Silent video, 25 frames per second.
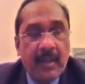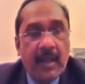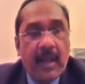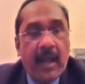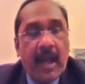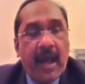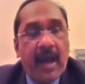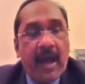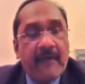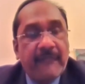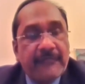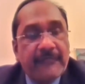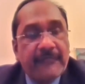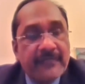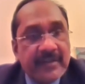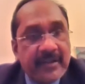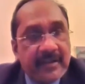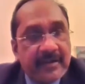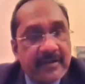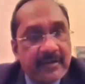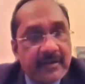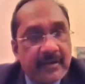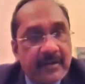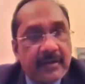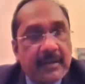
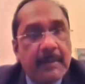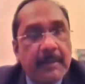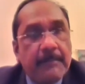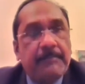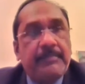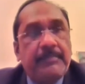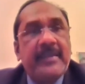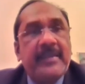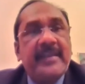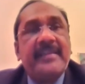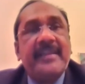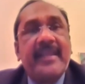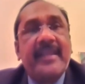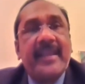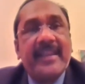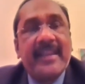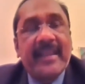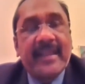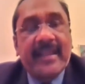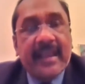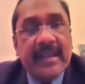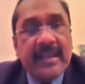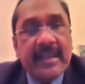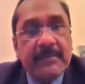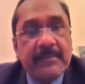After completing an
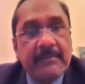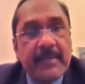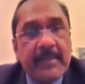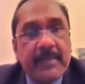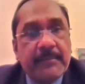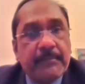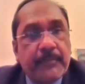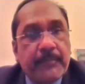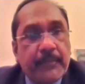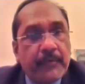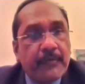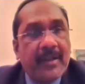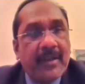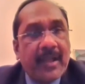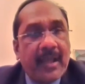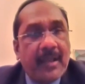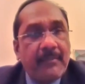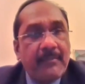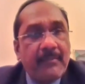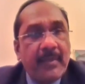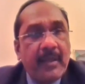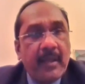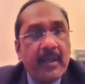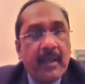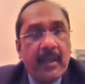academic
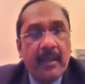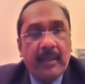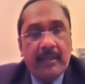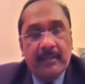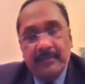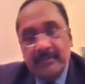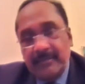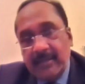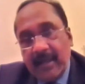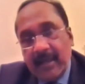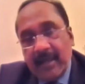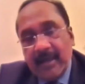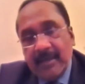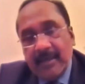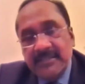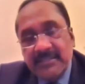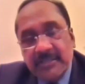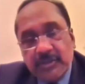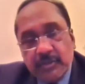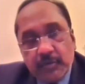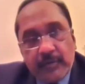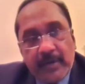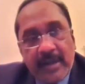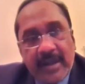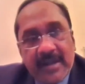program, the
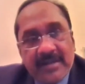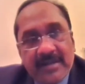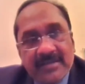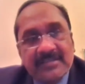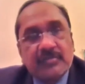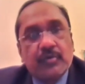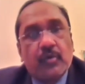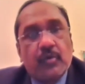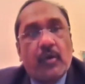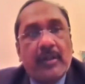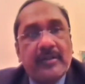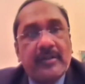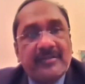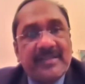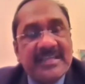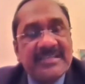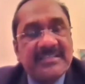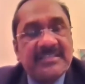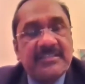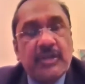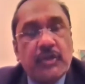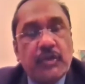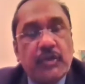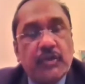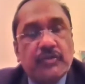students or the
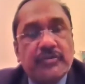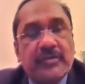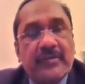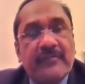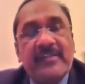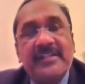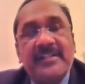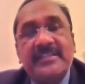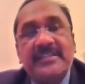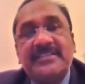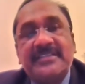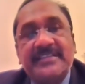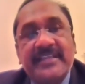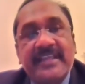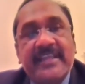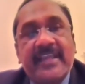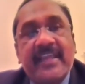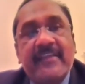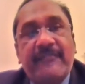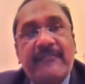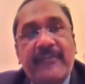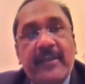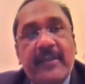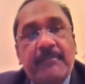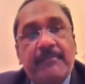institution will seek
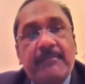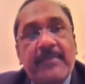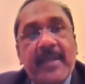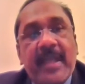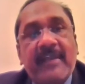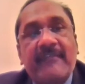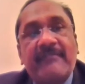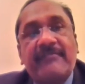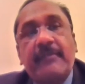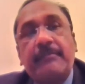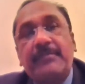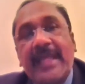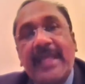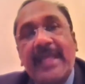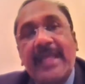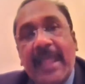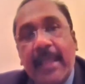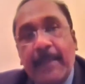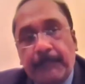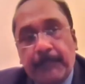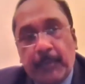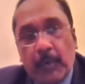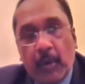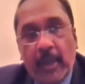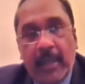a feedback from the
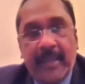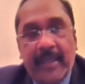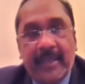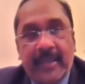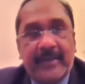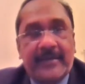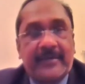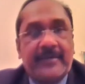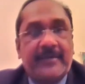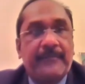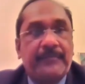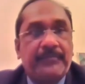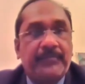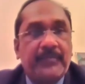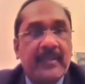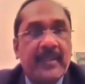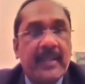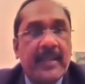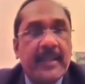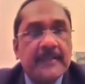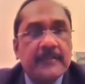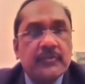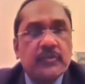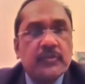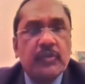employer.
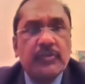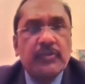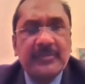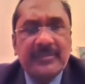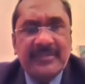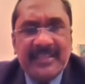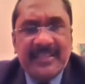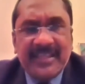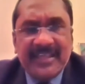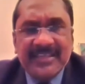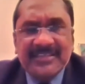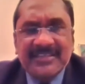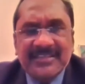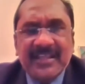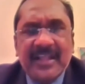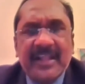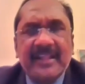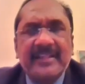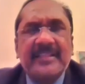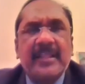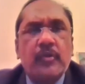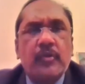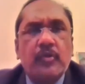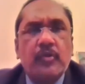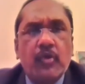So these are
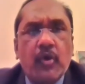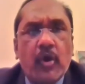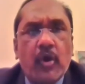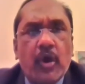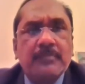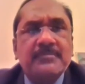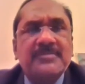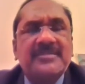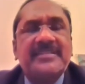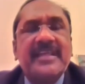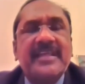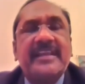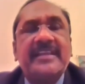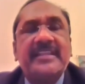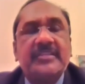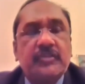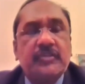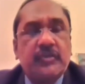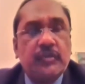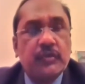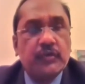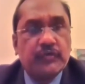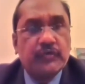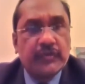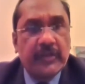the norms that is
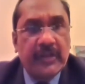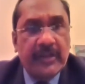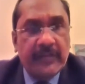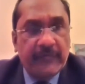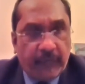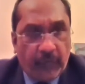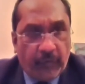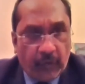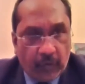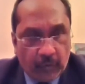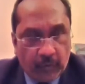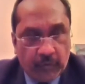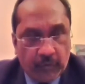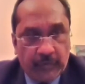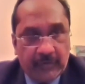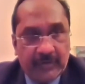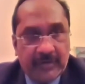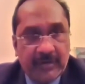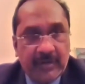usually followed.